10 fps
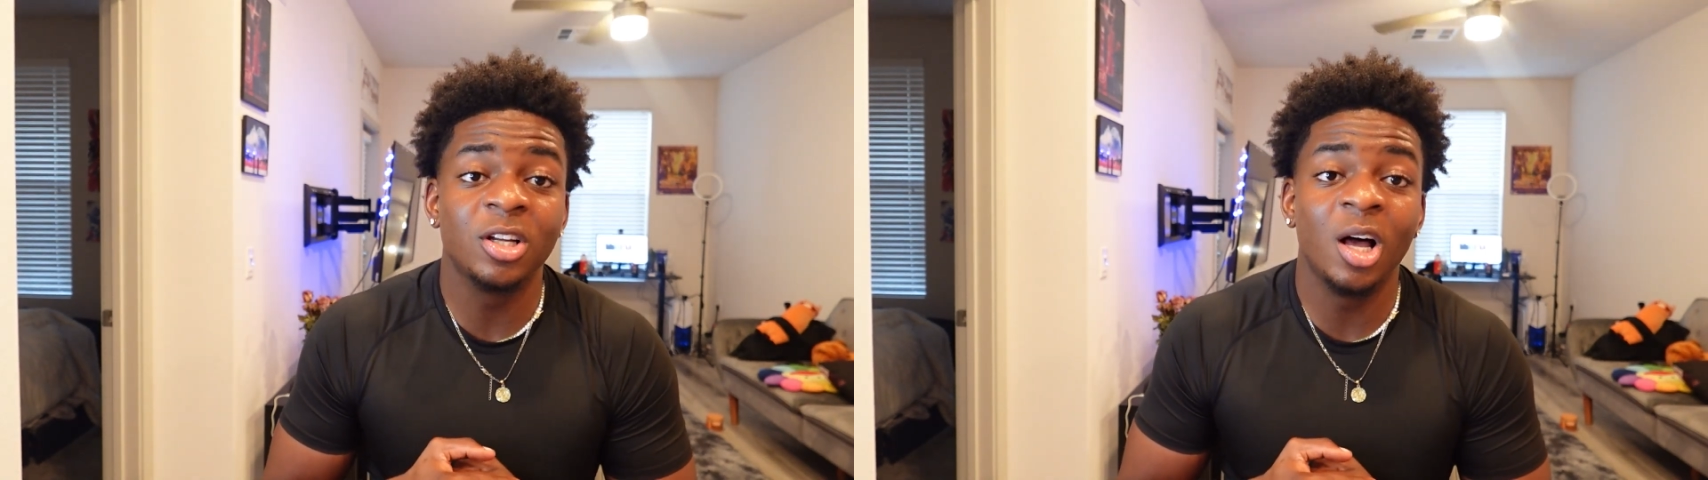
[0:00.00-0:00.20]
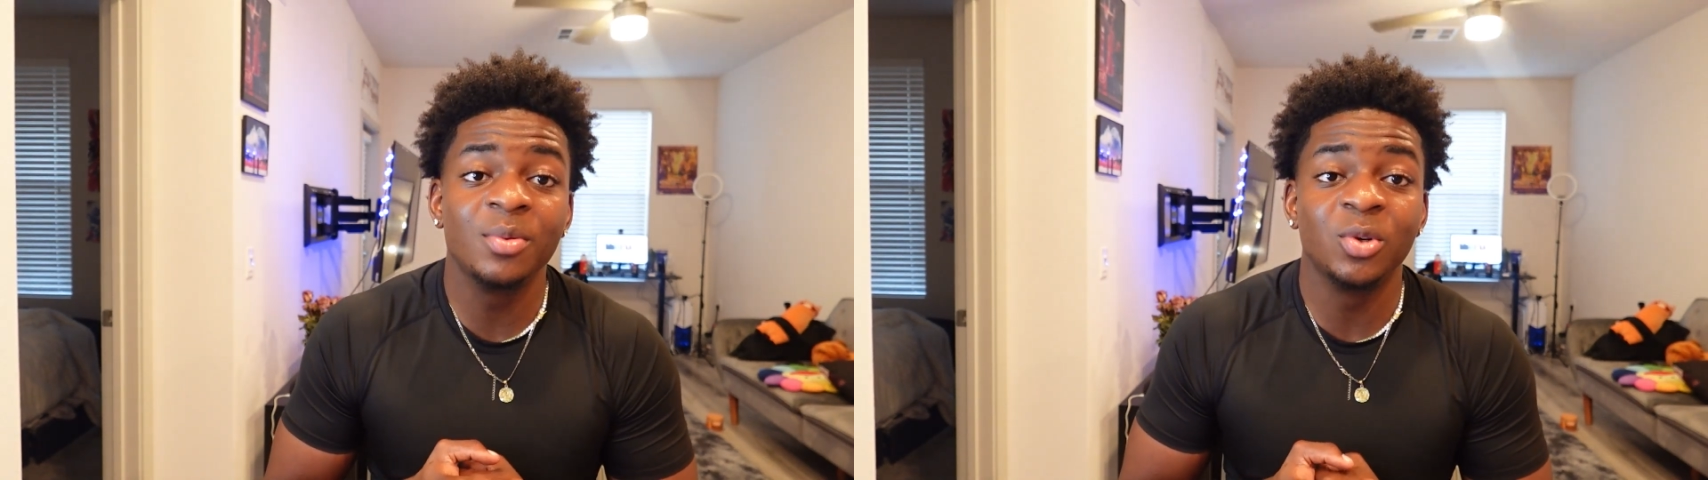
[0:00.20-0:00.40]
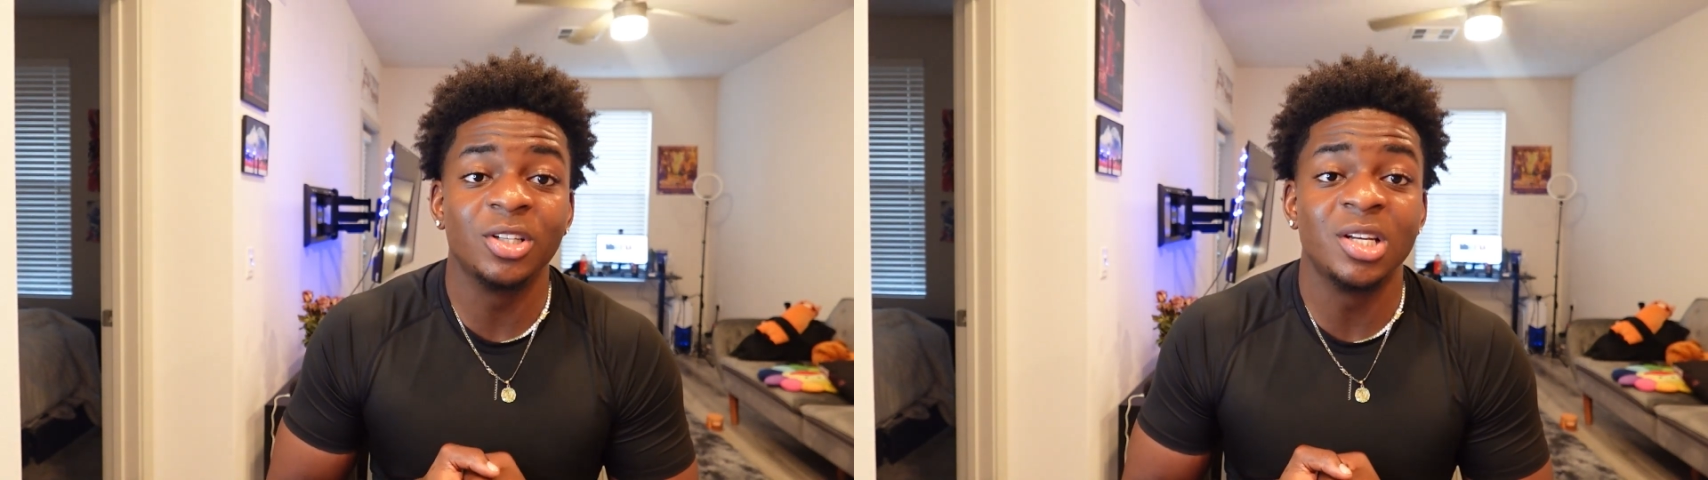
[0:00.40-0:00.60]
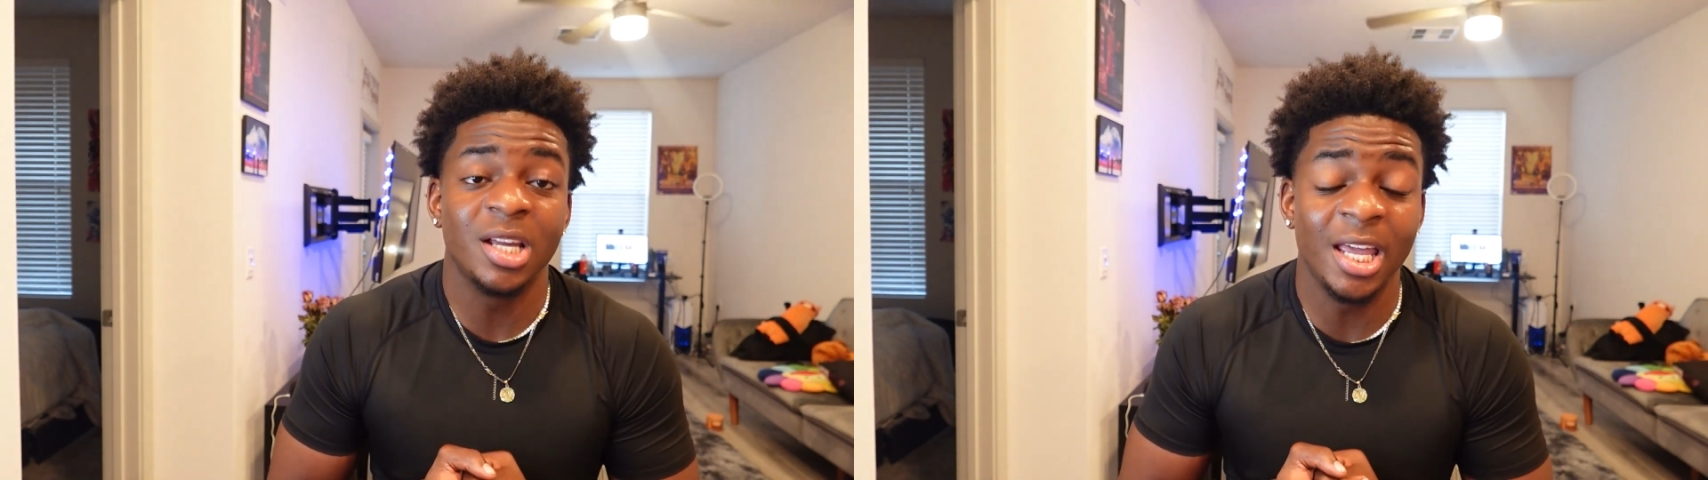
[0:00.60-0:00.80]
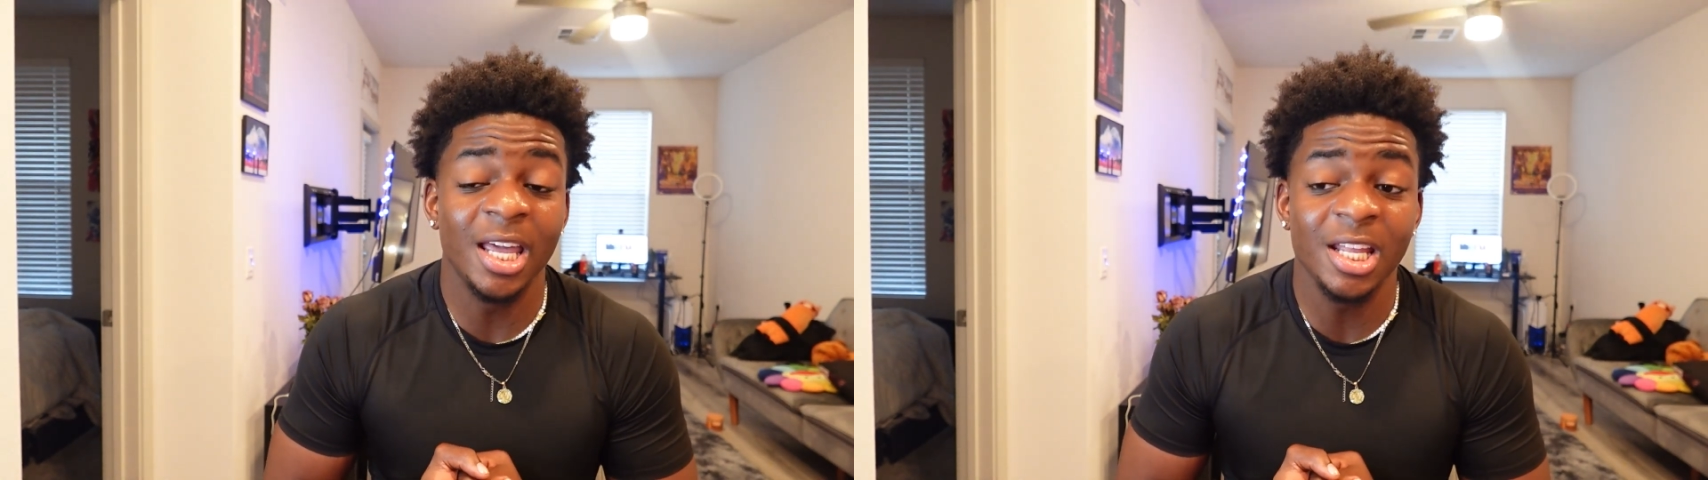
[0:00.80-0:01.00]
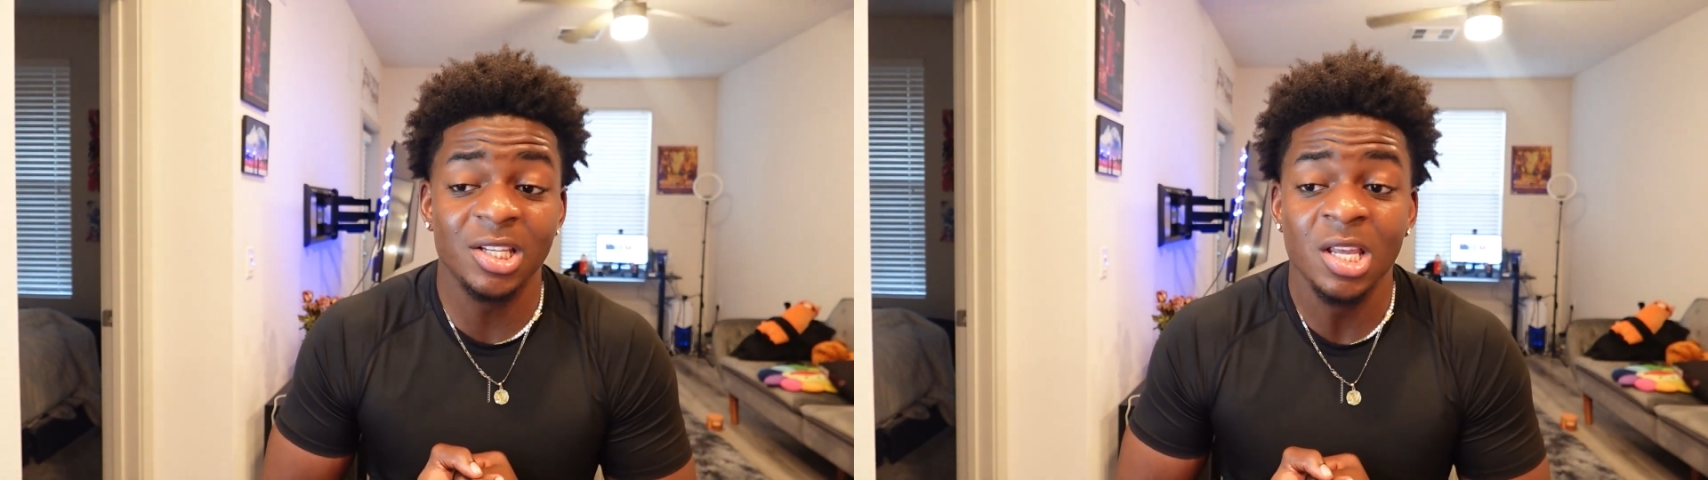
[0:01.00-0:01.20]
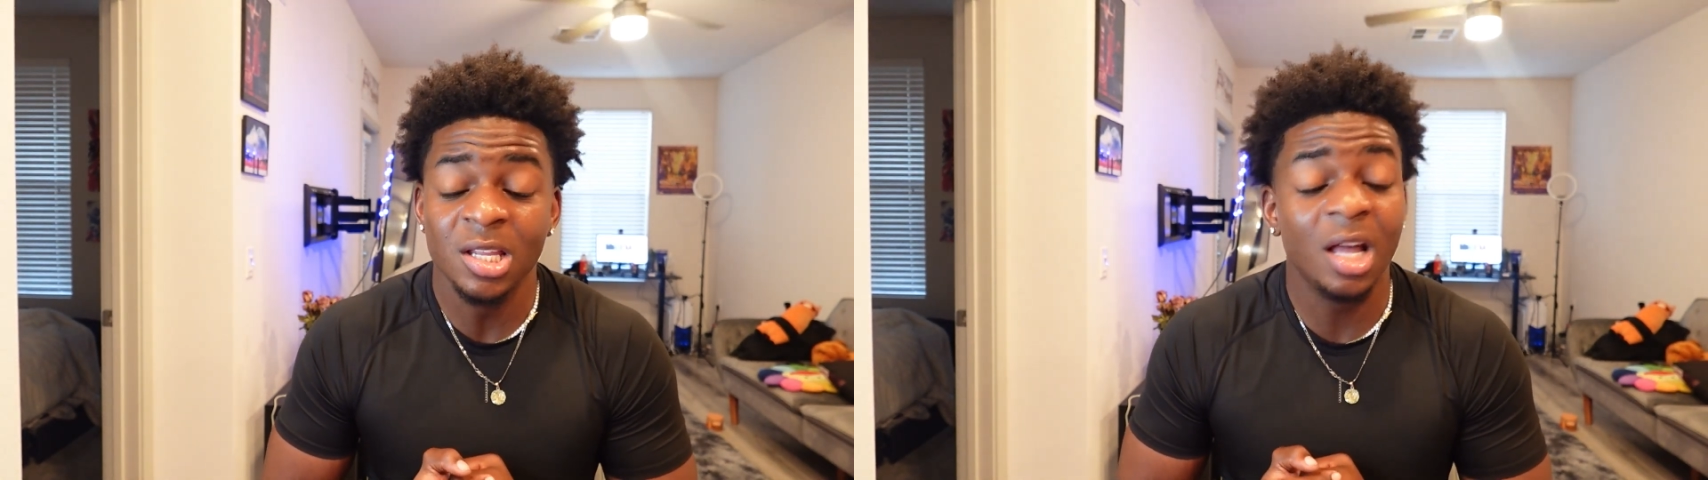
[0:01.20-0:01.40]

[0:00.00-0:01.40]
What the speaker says: clubs with kids,